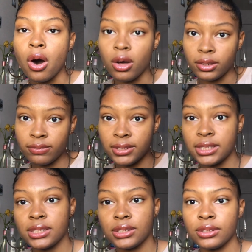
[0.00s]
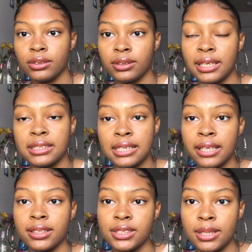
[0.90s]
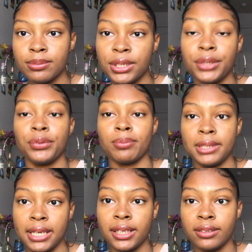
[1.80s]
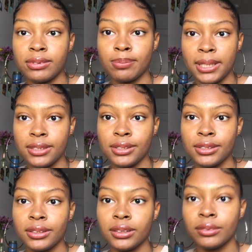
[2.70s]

all of this that's not the subject would be negative space.